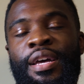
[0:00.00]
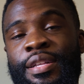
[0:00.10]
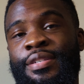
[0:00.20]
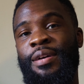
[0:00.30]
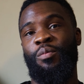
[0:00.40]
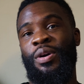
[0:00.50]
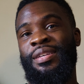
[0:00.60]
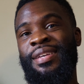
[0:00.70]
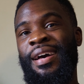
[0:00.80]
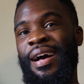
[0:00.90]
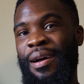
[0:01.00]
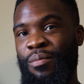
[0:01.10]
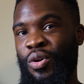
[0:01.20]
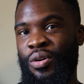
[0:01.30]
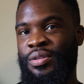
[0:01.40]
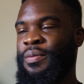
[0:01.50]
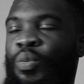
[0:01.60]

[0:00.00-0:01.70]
in some ways I'm not.